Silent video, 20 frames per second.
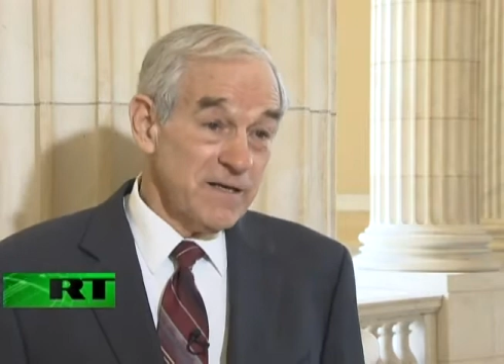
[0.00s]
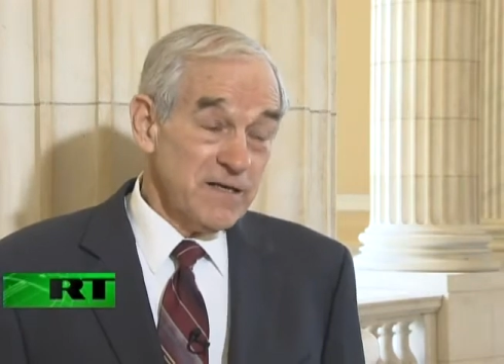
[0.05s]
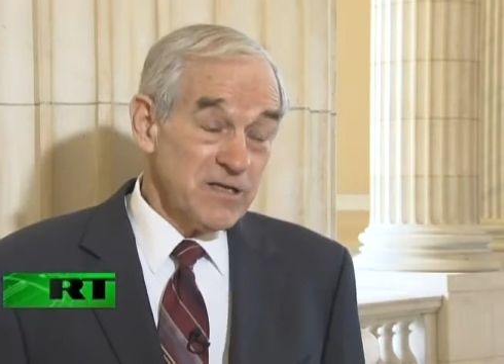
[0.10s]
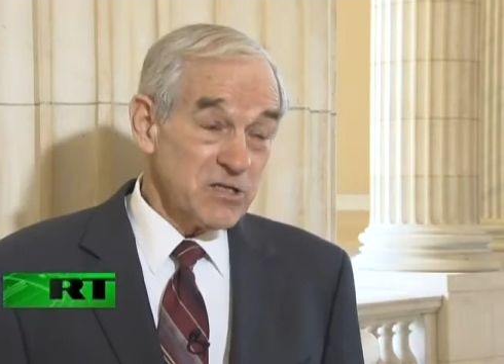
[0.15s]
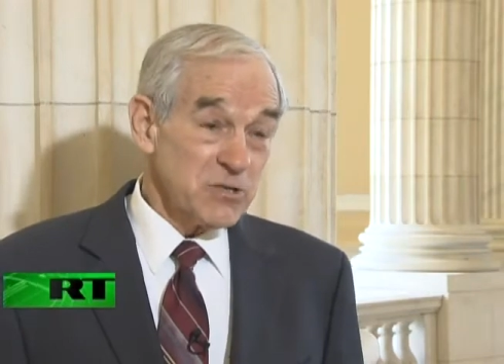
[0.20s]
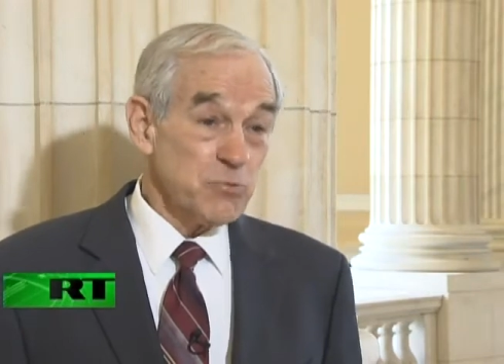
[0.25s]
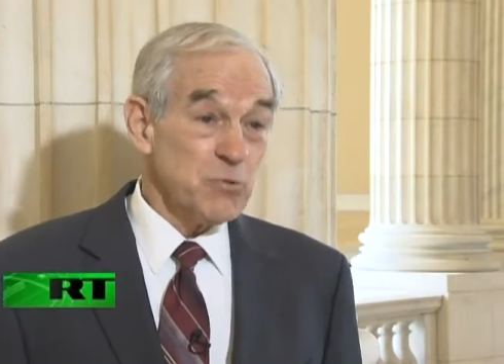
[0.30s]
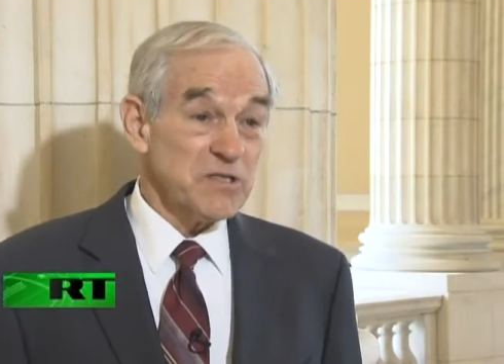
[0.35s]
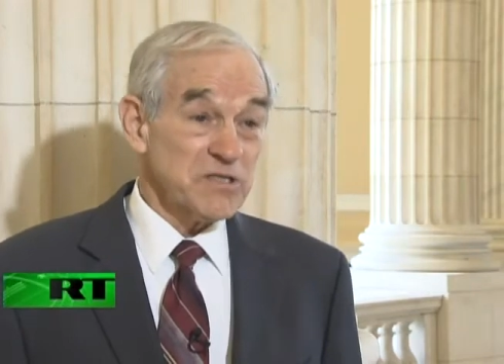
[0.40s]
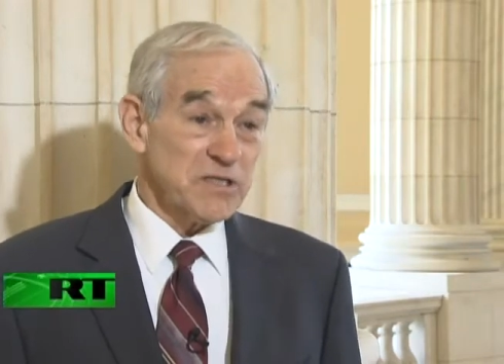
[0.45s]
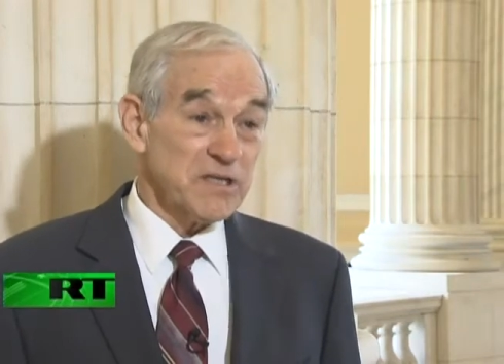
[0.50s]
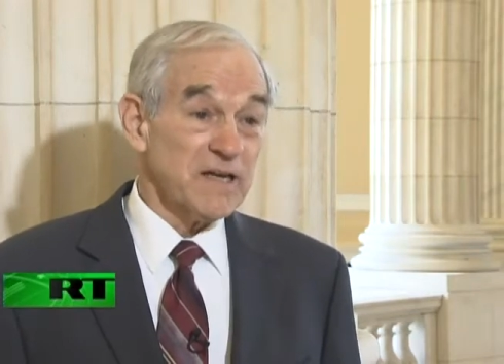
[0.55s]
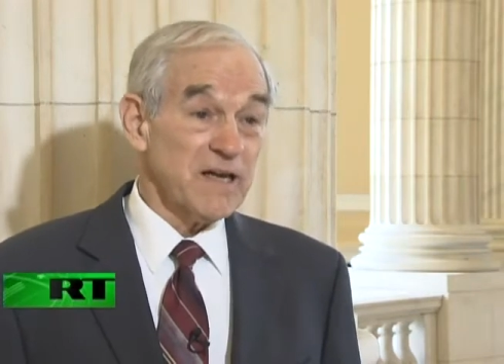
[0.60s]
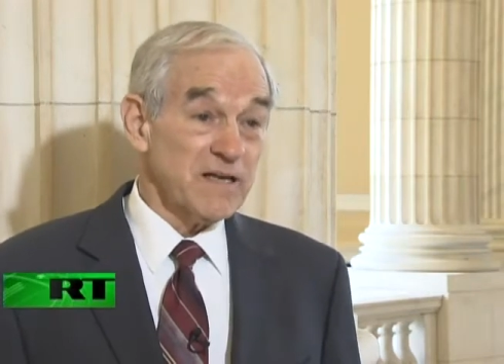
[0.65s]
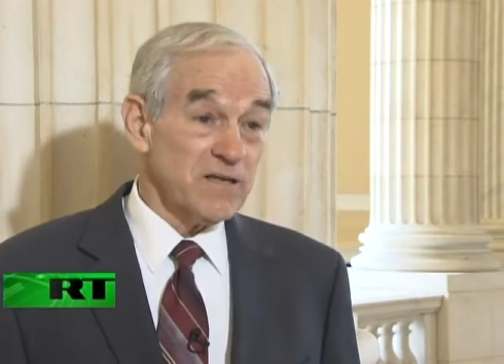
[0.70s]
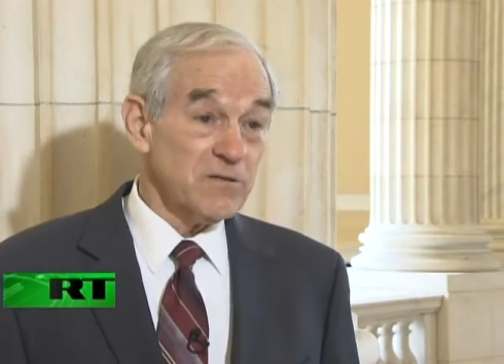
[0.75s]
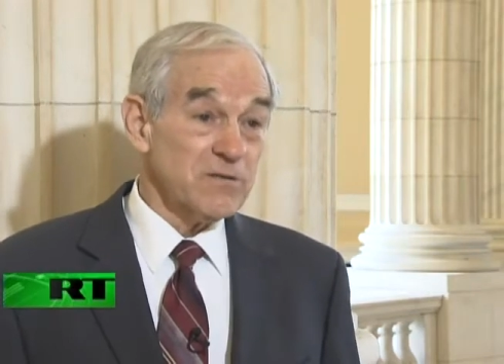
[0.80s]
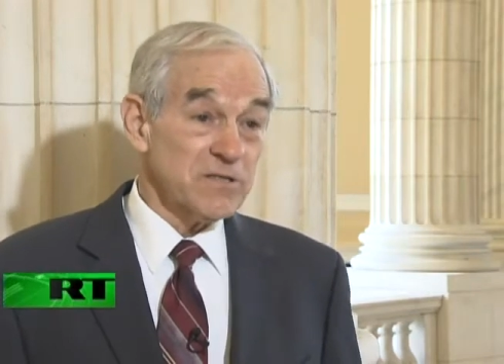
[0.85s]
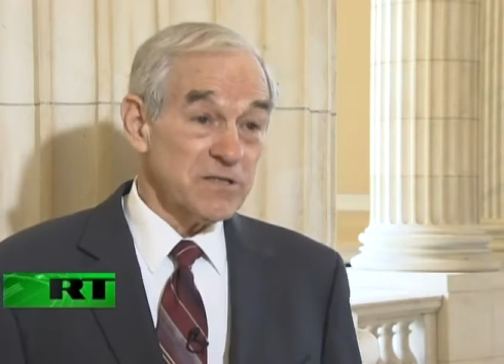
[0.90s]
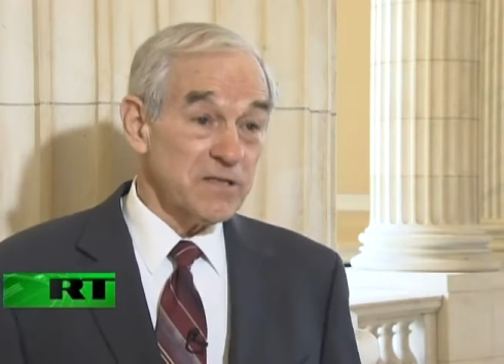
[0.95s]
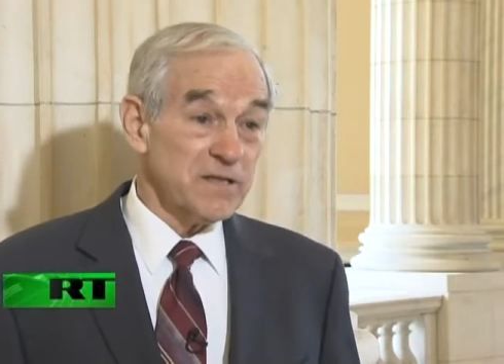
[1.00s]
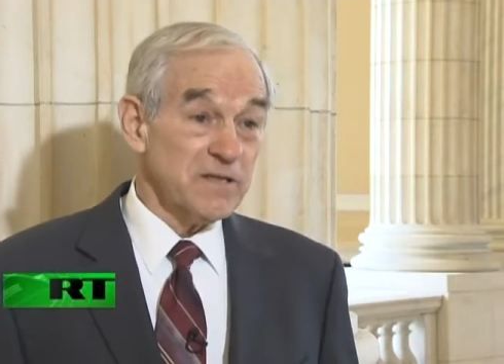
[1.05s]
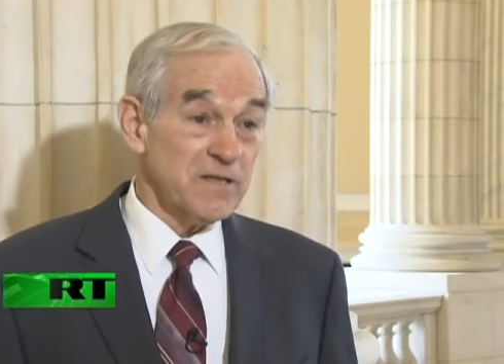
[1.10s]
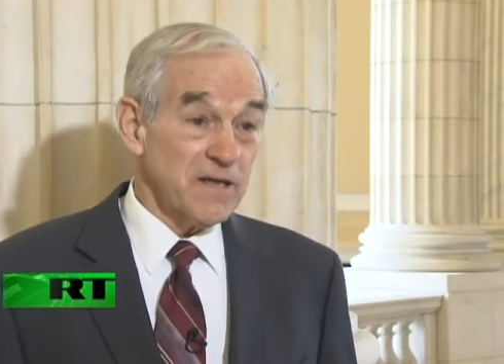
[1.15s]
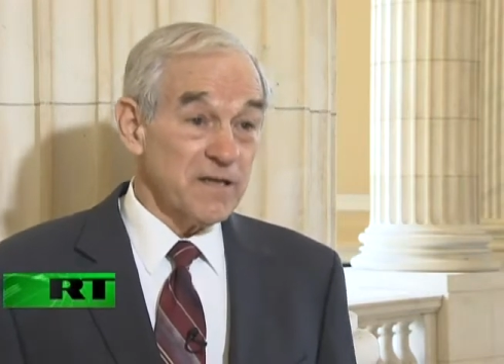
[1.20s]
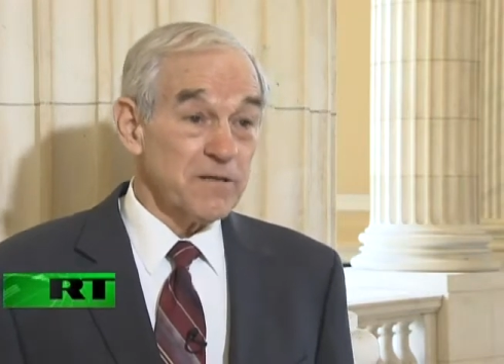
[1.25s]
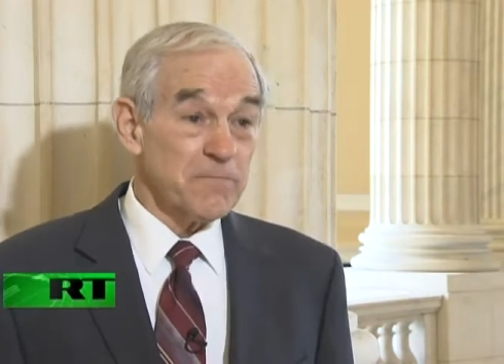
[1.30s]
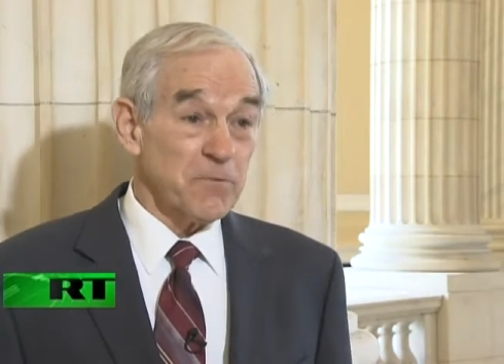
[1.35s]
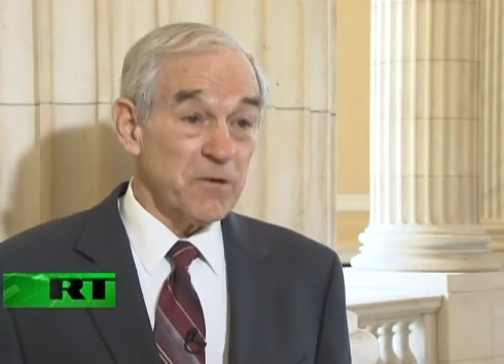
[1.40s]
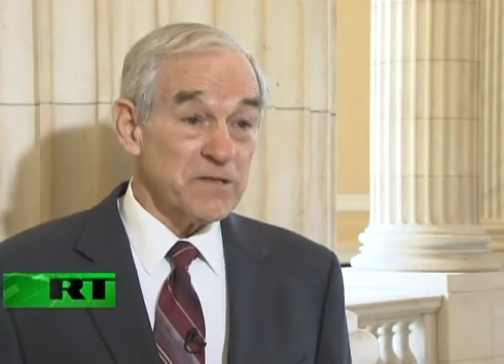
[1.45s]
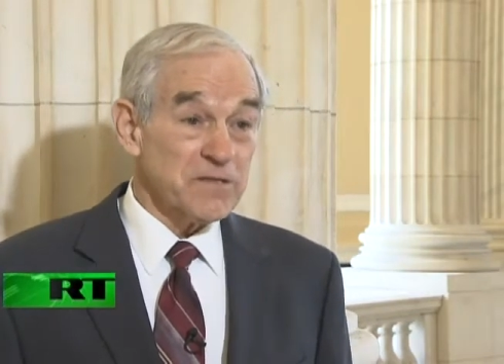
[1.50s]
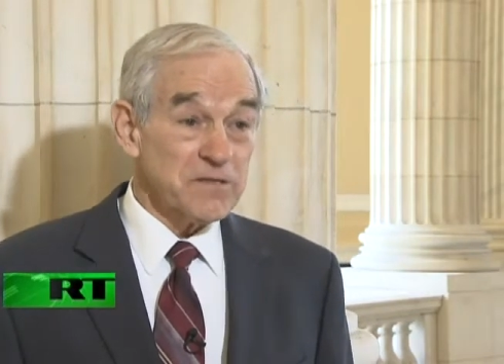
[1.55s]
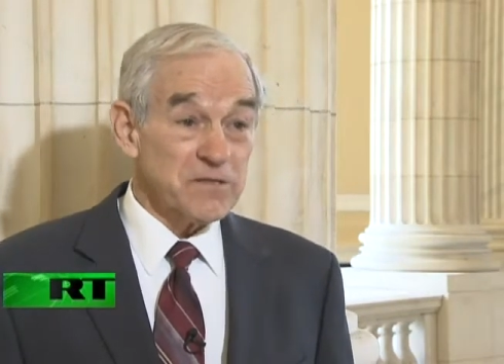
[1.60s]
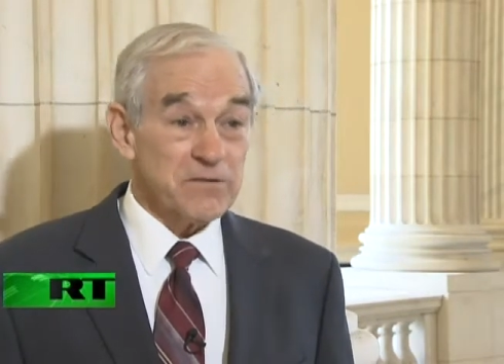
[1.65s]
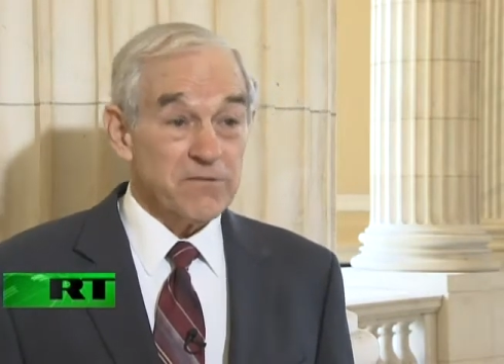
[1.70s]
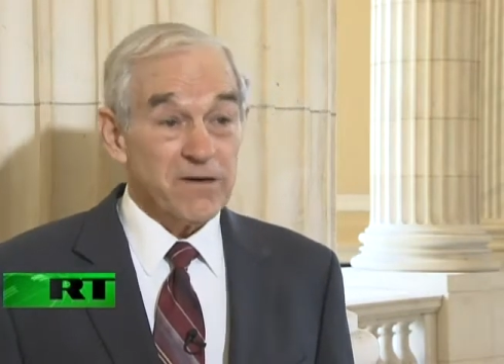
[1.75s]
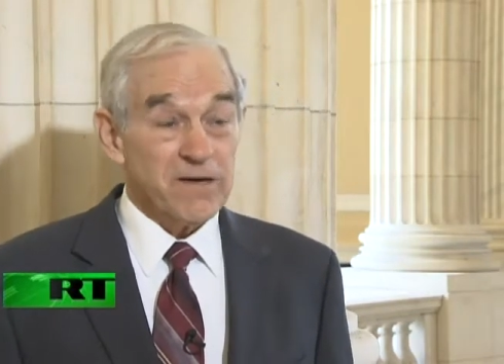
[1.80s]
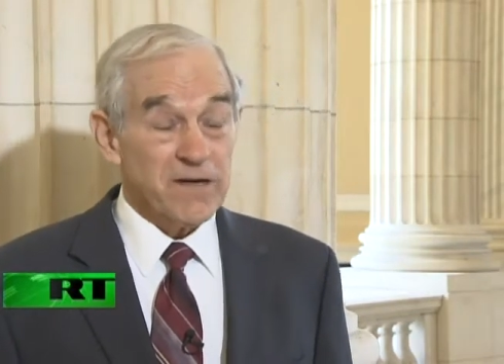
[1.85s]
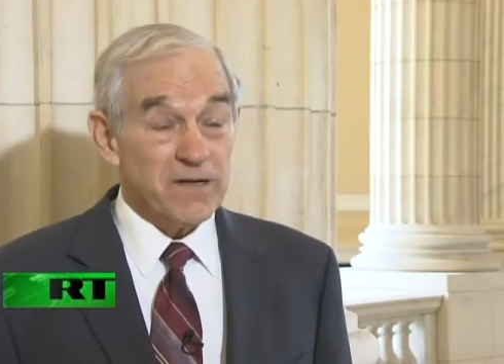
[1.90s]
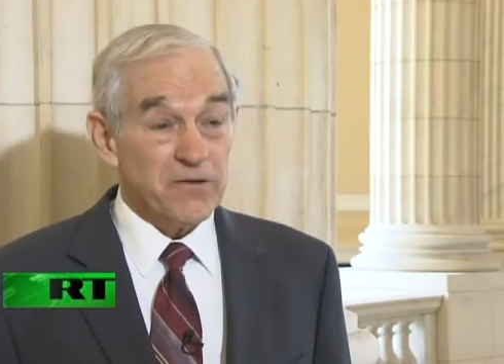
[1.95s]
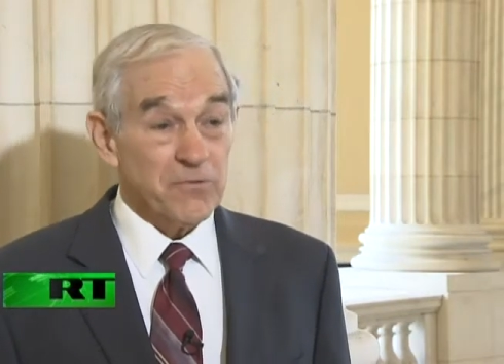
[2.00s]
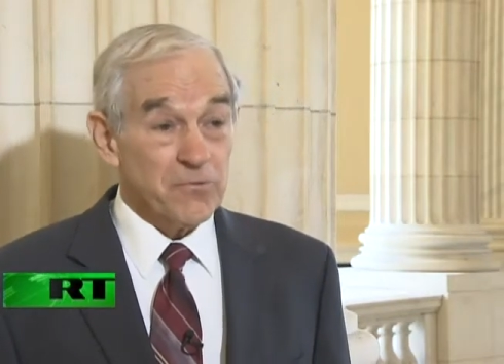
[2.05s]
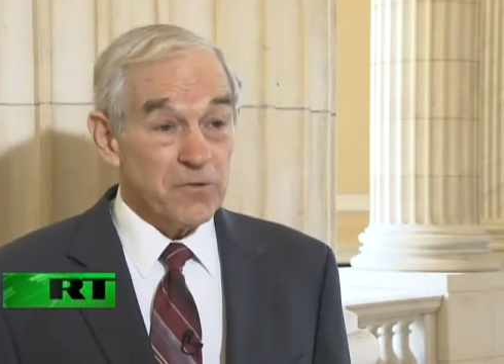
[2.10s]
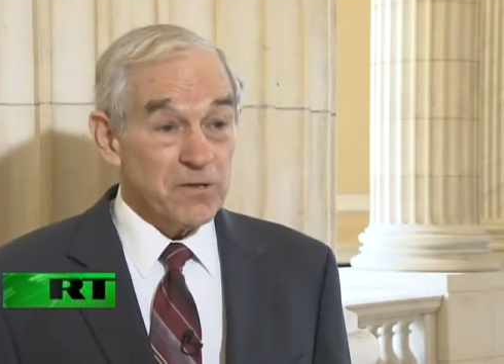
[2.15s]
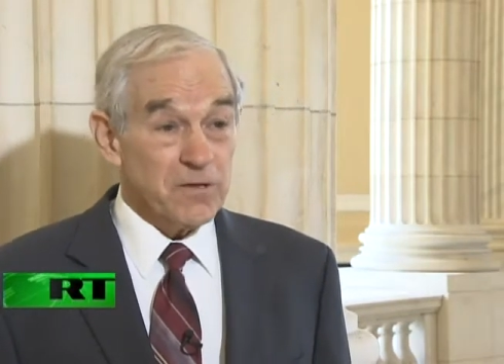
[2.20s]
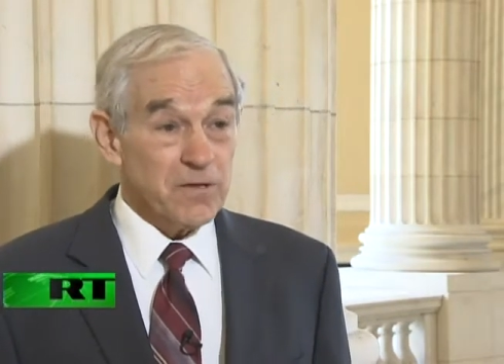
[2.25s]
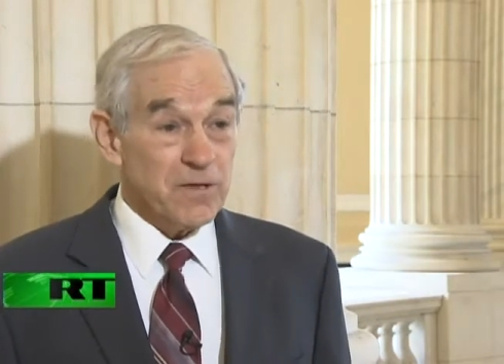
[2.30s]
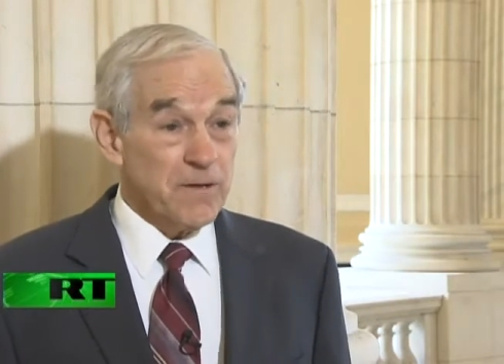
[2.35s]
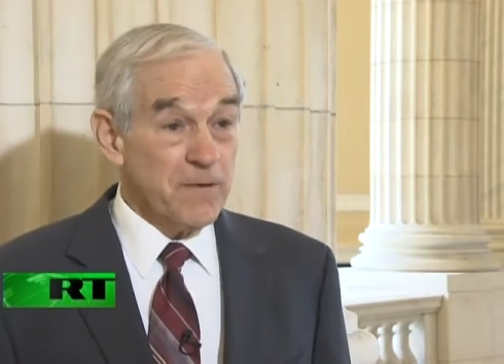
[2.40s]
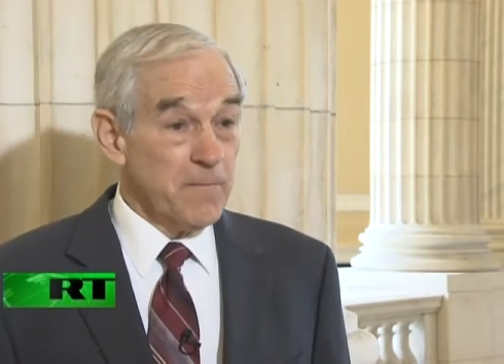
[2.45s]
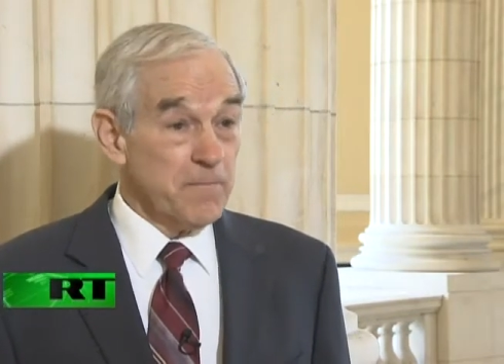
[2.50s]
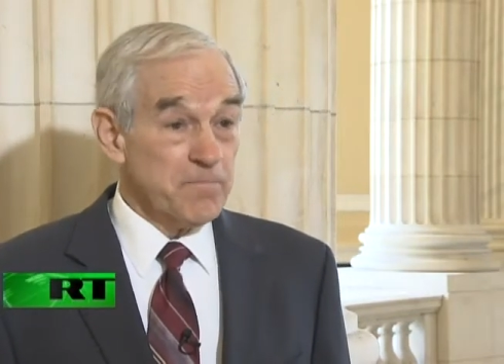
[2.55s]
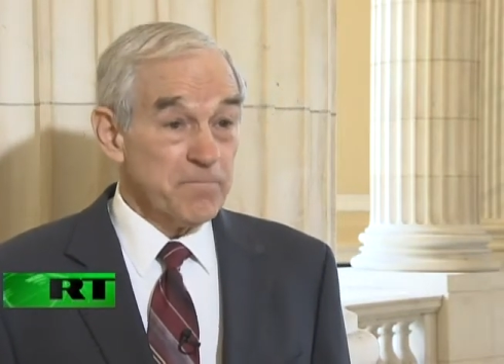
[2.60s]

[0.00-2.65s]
Swiss accounts and other places around the world.